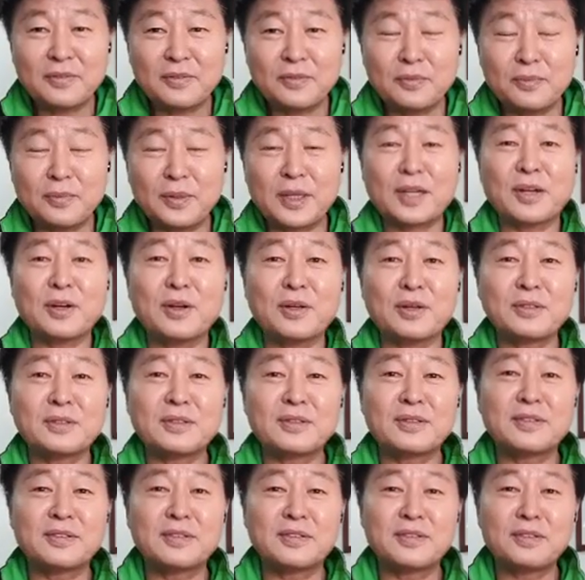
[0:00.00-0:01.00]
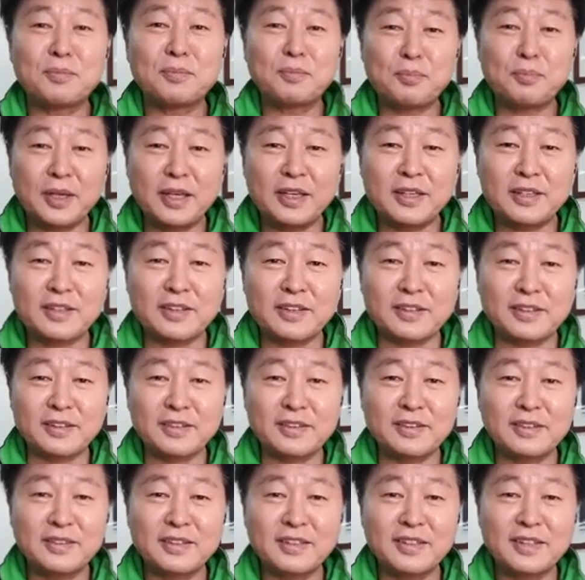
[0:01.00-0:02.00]
Because Peter
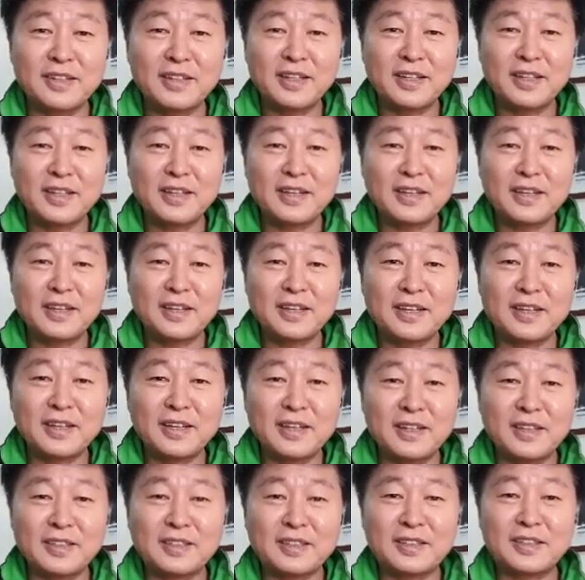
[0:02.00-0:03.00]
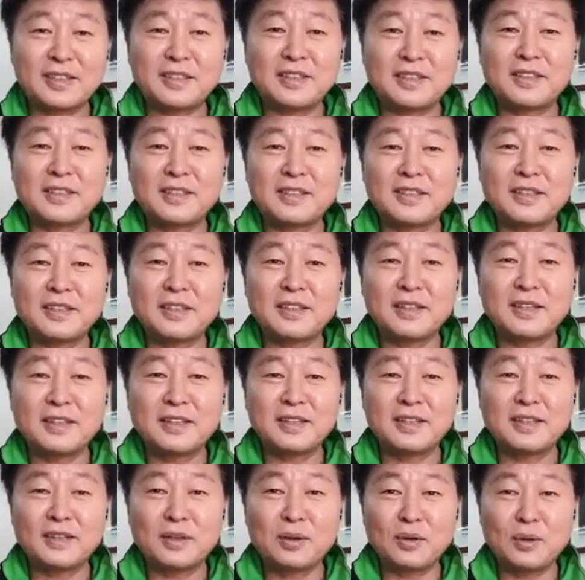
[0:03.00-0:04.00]
is,
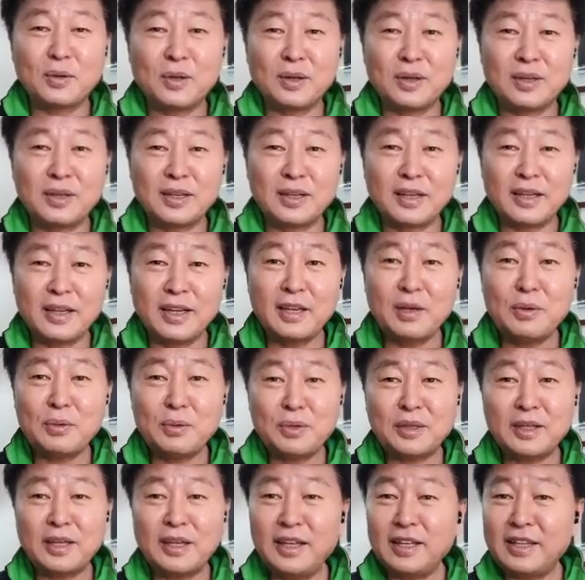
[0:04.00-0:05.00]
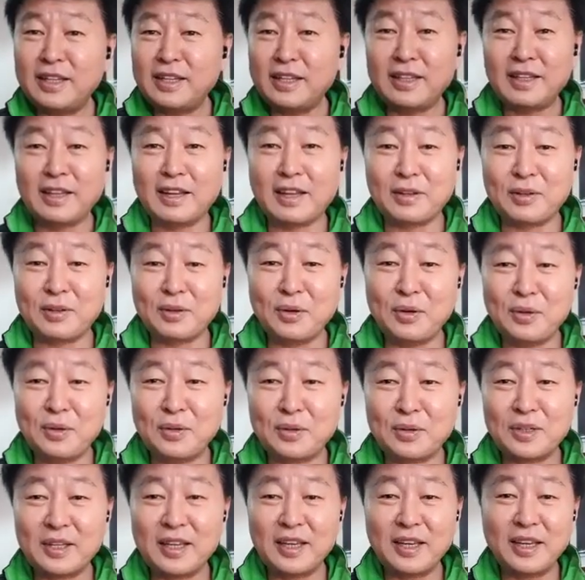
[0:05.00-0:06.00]
he, he didn't
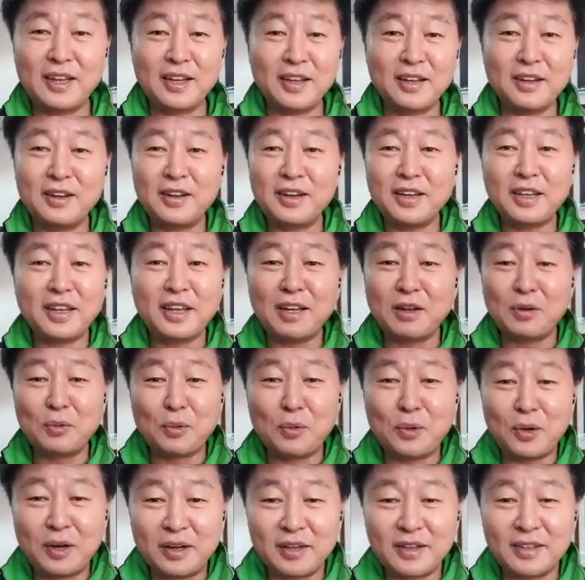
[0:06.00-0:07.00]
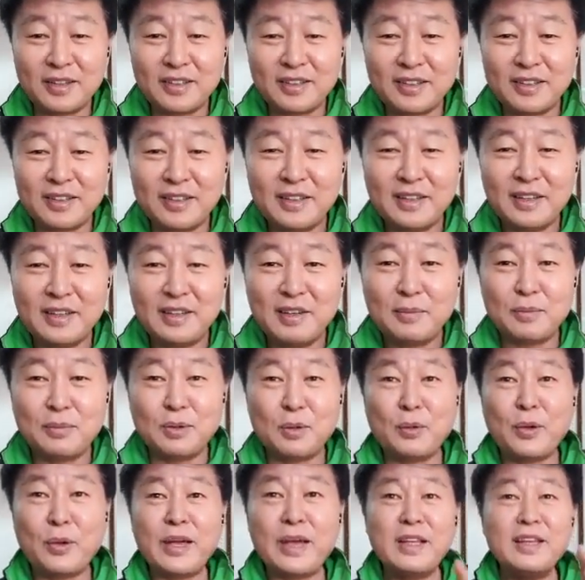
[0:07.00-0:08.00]
know he really can walk. But
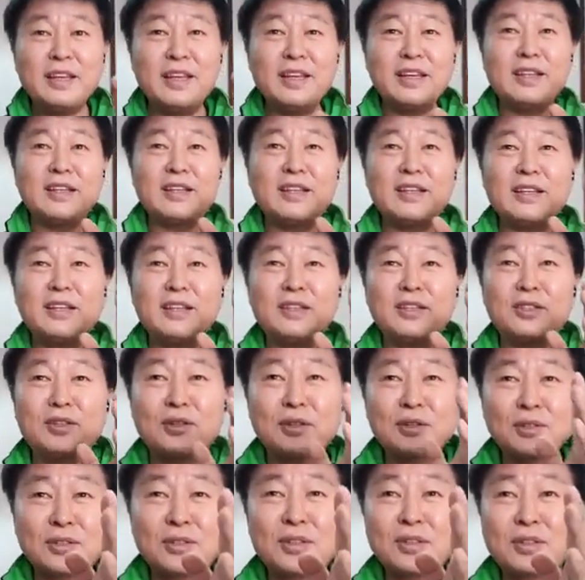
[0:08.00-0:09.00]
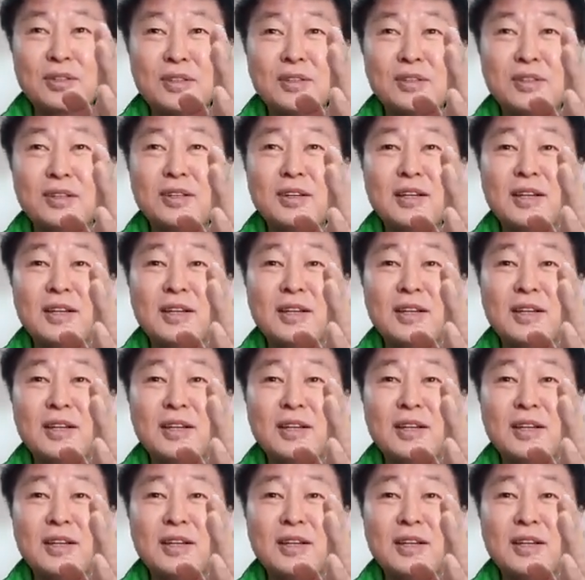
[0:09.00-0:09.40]
when he just uh,